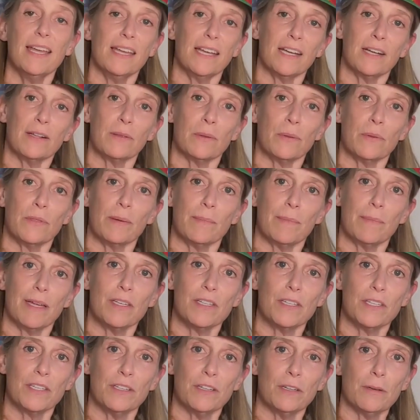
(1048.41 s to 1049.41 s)
and glue them
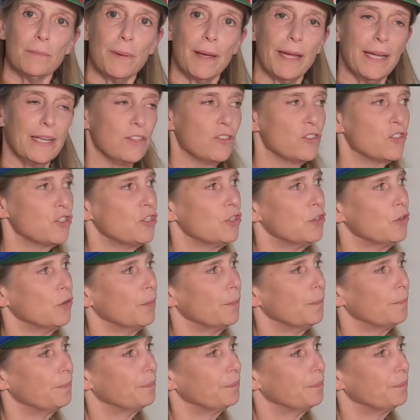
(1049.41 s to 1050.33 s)
onto your page too.